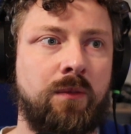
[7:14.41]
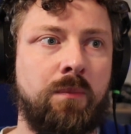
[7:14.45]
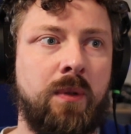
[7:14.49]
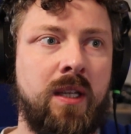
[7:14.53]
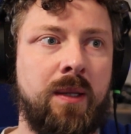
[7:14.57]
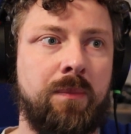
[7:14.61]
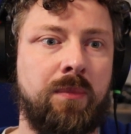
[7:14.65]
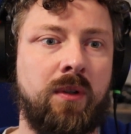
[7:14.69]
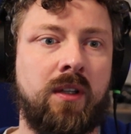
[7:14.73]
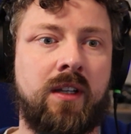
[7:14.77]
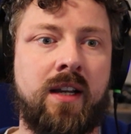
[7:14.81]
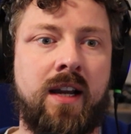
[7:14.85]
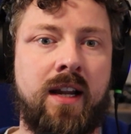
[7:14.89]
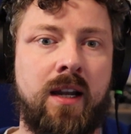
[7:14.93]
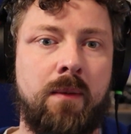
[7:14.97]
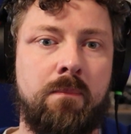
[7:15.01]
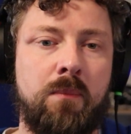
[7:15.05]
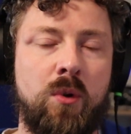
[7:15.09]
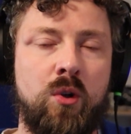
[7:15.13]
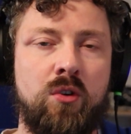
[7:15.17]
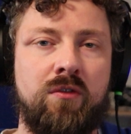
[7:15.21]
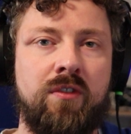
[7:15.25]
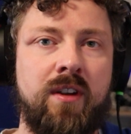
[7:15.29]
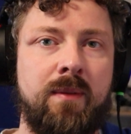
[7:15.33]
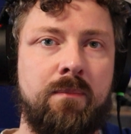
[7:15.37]
People are kind of
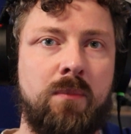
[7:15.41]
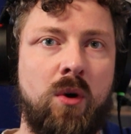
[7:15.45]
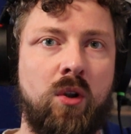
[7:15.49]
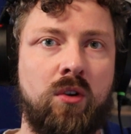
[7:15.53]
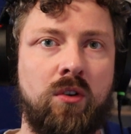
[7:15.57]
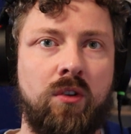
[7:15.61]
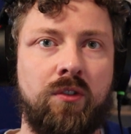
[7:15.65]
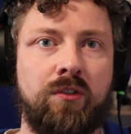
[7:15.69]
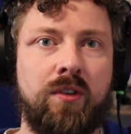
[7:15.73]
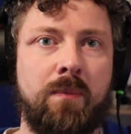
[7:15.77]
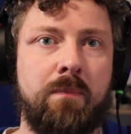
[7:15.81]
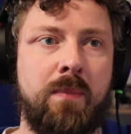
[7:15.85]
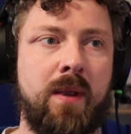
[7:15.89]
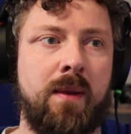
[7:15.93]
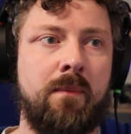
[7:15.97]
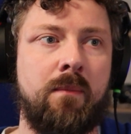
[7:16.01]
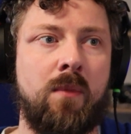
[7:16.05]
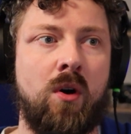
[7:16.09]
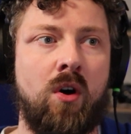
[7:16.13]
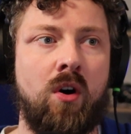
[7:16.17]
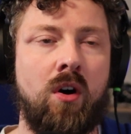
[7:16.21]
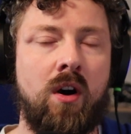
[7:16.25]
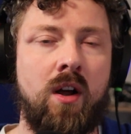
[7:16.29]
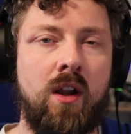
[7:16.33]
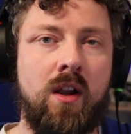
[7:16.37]
moving models a bit
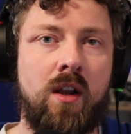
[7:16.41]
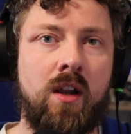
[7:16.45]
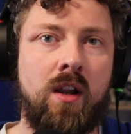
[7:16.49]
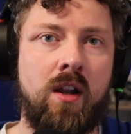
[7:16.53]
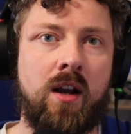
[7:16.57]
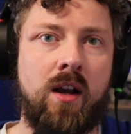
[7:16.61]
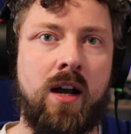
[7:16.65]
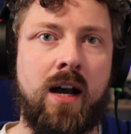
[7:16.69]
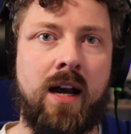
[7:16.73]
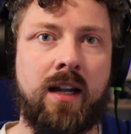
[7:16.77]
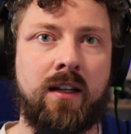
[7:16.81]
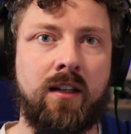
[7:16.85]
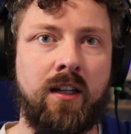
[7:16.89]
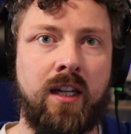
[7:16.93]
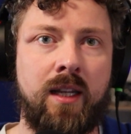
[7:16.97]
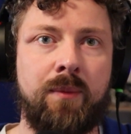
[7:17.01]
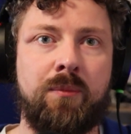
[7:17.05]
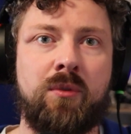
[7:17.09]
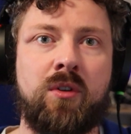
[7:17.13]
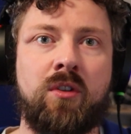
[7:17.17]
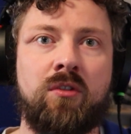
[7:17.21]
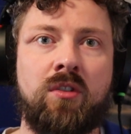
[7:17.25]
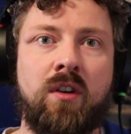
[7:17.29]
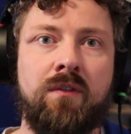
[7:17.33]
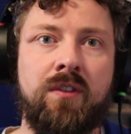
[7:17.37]
more ad lib,
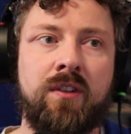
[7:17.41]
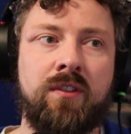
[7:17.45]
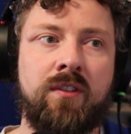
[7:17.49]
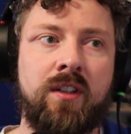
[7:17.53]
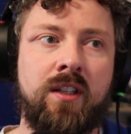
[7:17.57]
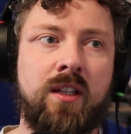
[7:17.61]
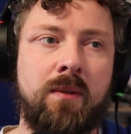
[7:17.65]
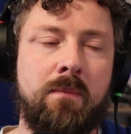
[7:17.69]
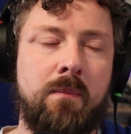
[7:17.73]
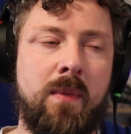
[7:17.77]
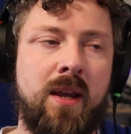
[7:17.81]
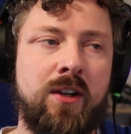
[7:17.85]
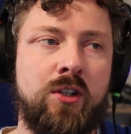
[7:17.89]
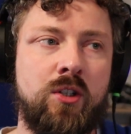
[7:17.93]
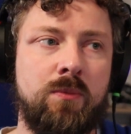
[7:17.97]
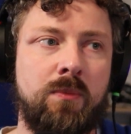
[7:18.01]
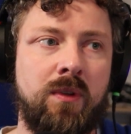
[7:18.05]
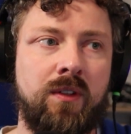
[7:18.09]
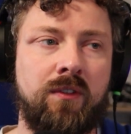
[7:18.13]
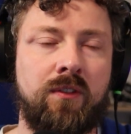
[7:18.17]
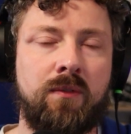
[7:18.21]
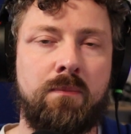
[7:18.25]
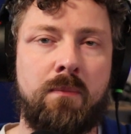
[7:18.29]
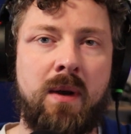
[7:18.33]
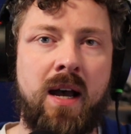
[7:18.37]
because obviously the
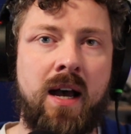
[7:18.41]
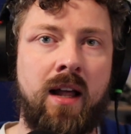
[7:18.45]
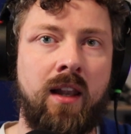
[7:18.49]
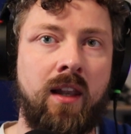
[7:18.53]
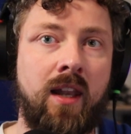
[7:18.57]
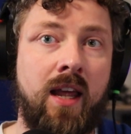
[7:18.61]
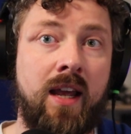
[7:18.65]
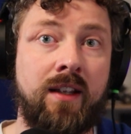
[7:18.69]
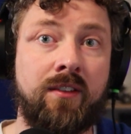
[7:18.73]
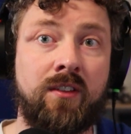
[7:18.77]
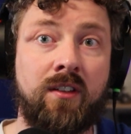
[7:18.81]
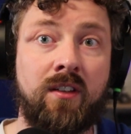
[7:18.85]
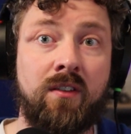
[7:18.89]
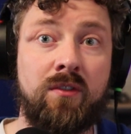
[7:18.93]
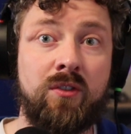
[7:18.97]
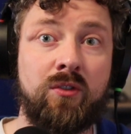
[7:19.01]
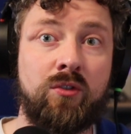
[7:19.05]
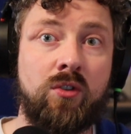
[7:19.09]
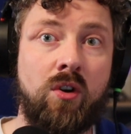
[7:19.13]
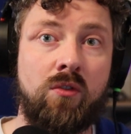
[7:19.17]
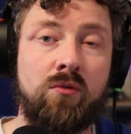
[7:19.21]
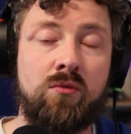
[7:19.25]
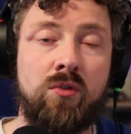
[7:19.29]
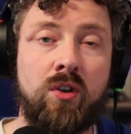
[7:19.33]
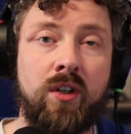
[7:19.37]
measurements matter less because
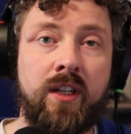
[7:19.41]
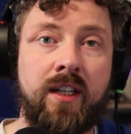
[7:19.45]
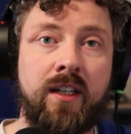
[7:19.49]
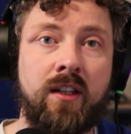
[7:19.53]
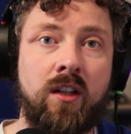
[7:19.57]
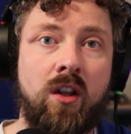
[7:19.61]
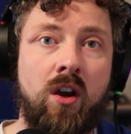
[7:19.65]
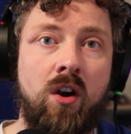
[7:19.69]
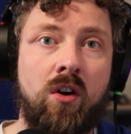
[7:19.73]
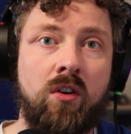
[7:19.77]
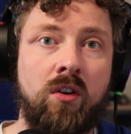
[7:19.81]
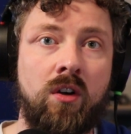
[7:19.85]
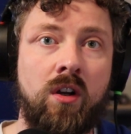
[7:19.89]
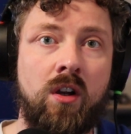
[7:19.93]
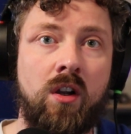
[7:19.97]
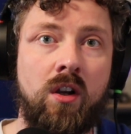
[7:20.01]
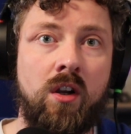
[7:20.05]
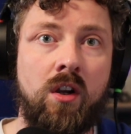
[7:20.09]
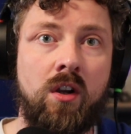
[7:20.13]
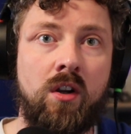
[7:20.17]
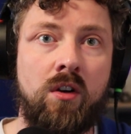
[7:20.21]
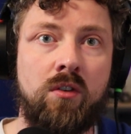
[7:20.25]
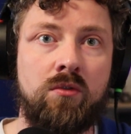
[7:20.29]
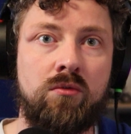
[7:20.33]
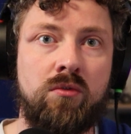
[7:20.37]
everything's got really long
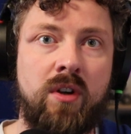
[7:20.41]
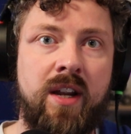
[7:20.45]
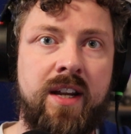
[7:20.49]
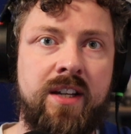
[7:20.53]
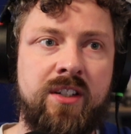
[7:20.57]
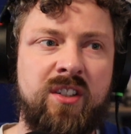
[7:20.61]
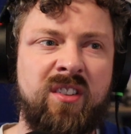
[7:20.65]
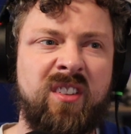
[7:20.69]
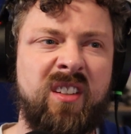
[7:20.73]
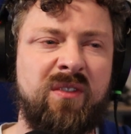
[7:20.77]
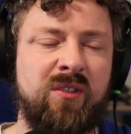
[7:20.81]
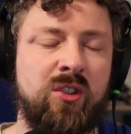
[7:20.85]
ranges.